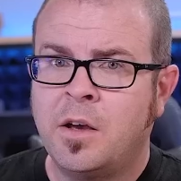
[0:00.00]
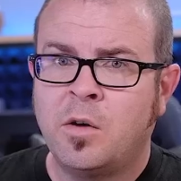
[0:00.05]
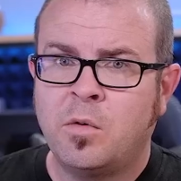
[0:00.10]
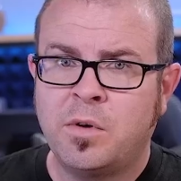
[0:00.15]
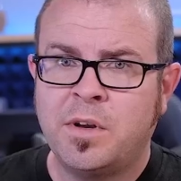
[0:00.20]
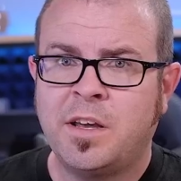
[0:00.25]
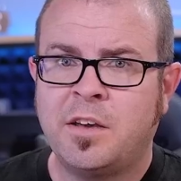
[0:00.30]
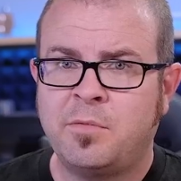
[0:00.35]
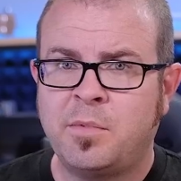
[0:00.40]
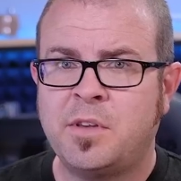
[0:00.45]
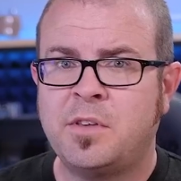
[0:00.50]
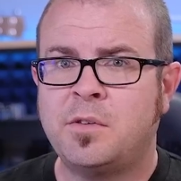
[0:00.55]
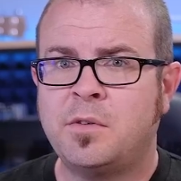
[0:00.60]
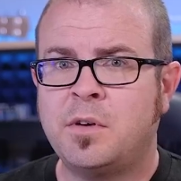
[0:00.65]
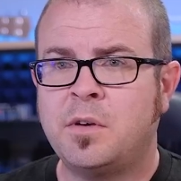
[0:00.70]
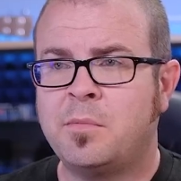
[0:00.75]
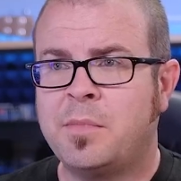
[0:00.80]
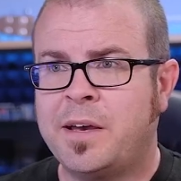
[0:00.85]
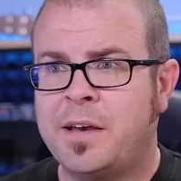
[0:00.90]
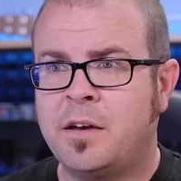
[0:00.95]
When I've been
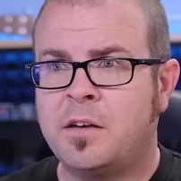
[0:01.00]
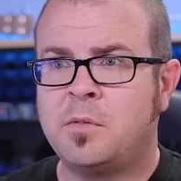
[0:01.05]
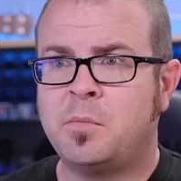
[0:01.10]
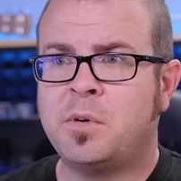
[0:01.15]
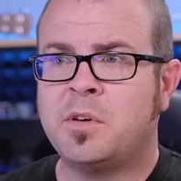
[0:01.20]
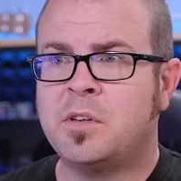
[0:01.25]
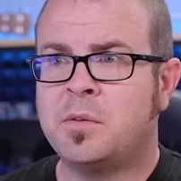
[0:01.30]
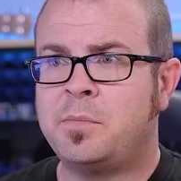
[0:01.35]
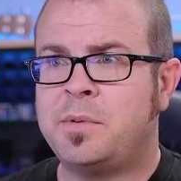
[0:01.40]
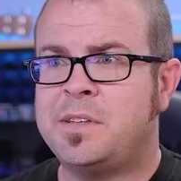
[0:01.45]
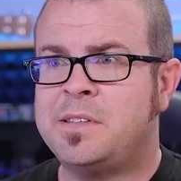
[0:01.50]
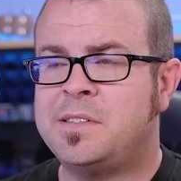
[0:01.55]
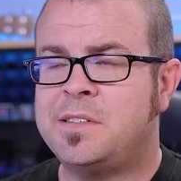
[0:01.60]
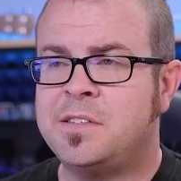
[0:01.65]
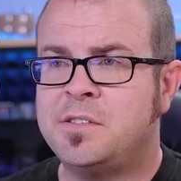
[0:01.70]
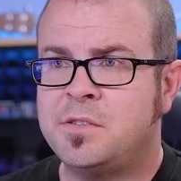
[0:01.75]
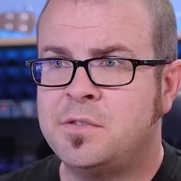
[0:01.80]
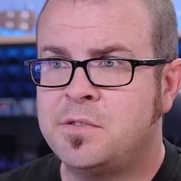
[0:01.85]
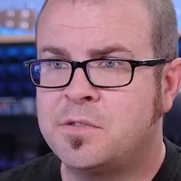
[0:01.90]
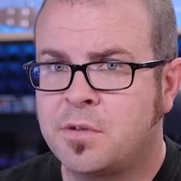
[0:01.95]
doing my how to build a
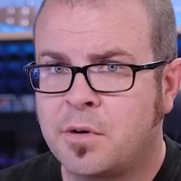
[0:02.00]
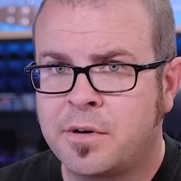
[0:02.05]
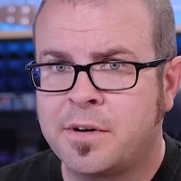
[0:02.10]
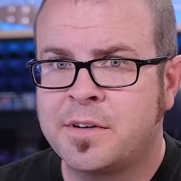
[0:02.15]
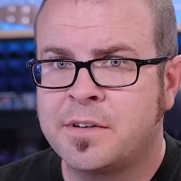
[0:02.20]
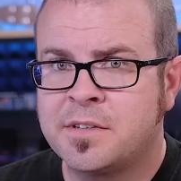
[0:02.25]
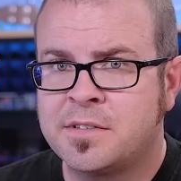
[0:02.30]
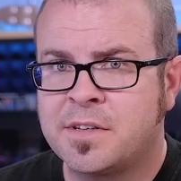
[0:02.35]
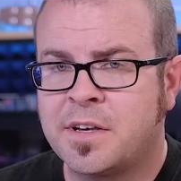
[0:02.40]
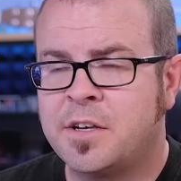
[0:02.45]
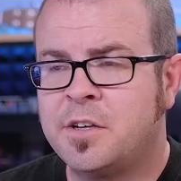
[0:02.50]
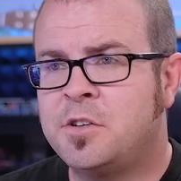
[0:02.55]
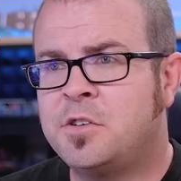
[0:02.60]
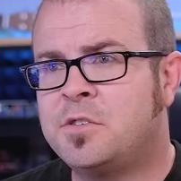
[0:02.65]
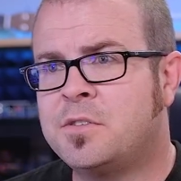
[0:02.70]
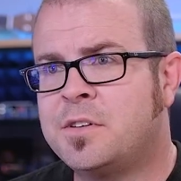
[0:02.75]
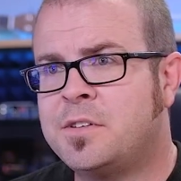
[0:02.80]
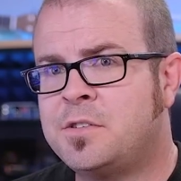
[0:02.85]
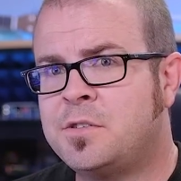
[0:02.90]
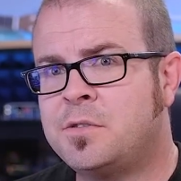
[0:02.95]
PC tutorials, I
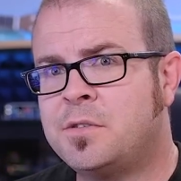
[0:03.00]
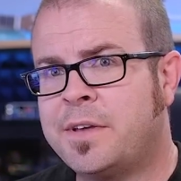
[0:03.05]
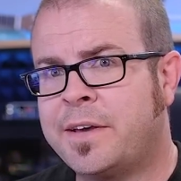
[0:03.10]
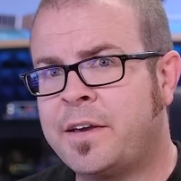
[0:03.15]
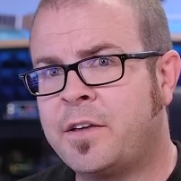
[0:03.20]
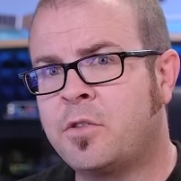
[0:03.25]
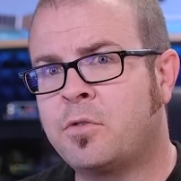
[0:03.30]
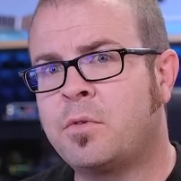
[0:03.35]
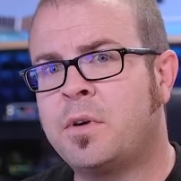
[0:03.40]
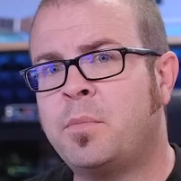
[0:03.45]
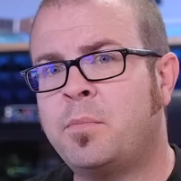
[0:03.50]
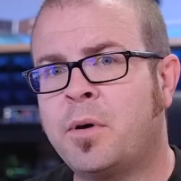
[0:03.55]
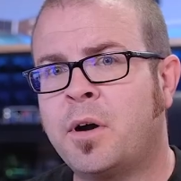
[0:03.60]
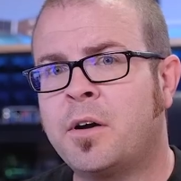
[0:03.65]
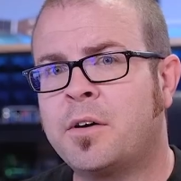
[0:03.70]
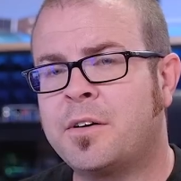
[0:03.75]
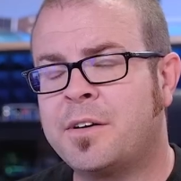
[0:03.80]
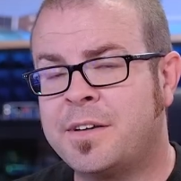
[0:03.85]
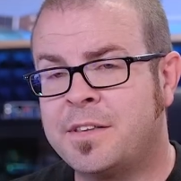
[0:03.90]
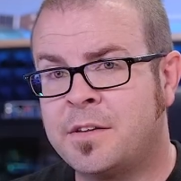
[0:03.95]
usually do like a
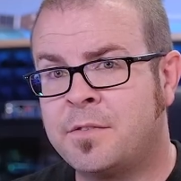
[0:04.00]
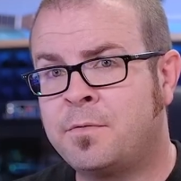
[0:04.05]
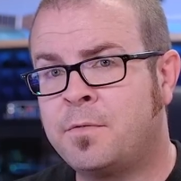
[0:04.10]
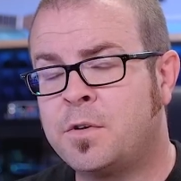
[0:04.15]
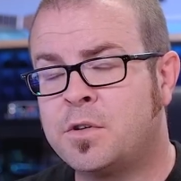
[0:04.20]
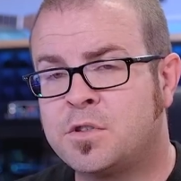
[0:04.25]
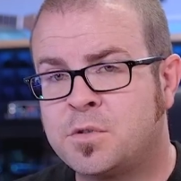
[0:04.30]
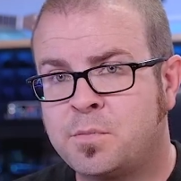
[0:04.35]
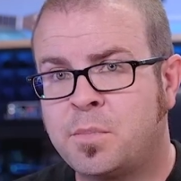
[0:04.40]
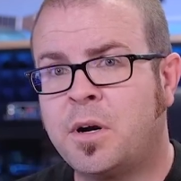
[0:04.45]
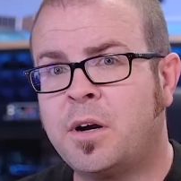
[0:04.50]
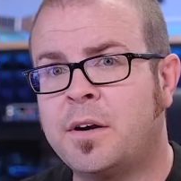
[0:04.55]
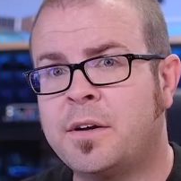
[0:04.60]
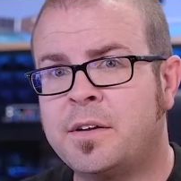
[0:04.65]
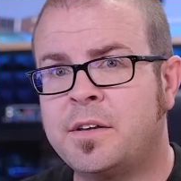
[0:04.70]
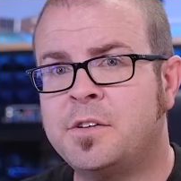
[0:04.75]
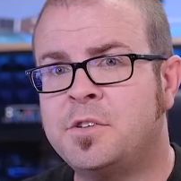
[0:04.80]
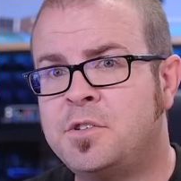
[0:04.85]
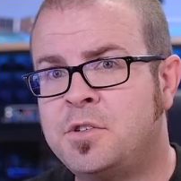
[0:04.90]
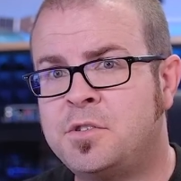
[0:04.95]
three-parter, and the first
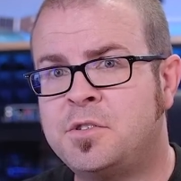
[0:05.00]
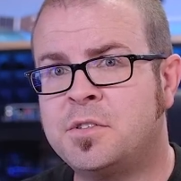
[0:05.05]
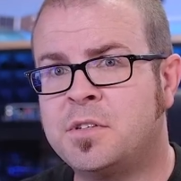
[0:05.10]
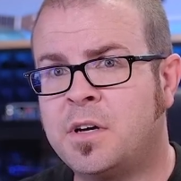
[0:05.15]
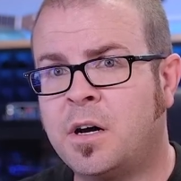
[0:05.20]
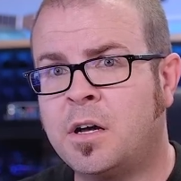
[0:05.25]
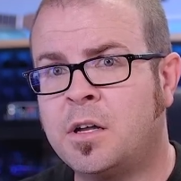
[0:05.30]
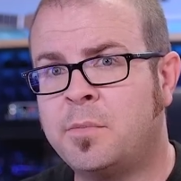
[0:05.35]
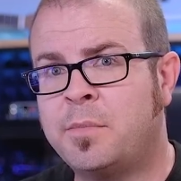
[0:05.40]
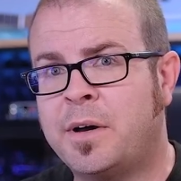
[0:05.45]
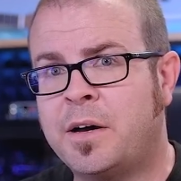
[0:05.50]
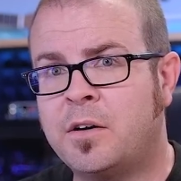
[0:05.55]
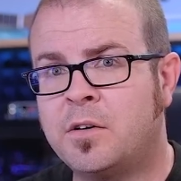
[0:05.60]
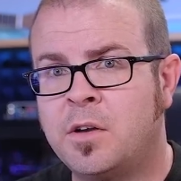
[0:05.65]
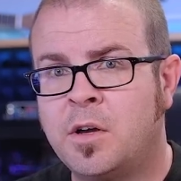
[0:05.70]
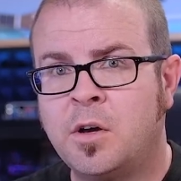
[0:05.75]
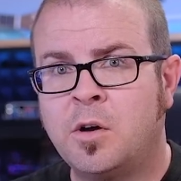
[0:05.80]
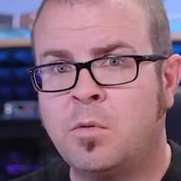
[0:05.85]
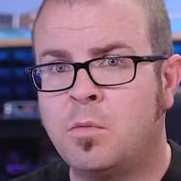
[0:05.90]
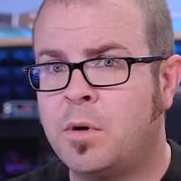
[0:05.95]
part is usually all
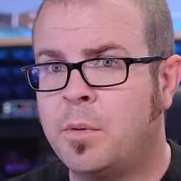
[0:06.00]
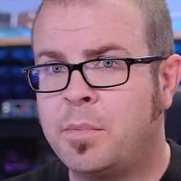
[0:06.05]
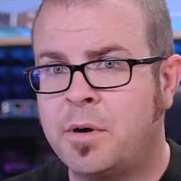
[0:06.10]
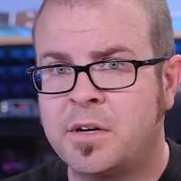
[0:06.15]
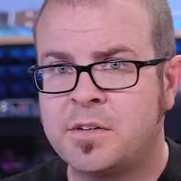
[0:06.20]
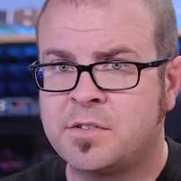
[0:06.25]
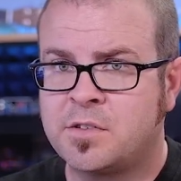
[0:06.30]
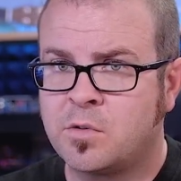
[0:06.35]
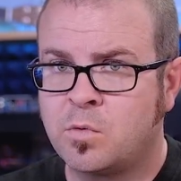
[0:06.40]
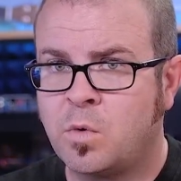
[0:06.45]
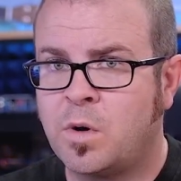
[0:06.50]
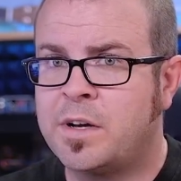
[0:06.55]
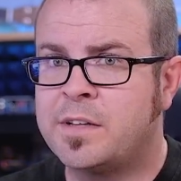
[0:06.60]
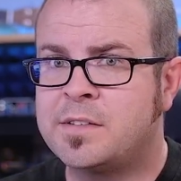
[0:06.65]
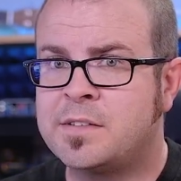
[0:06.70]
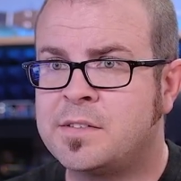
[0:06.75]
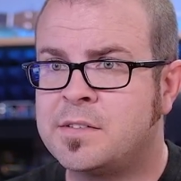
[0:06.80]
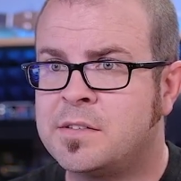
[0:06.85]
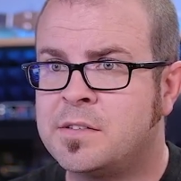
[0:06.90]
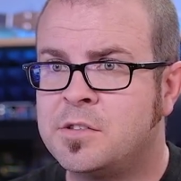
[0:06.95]
about what parts are
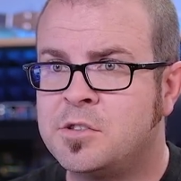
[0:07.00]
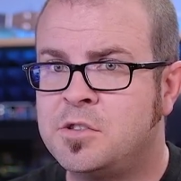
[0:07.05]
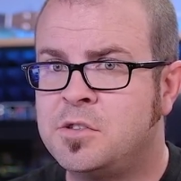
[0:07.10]
what,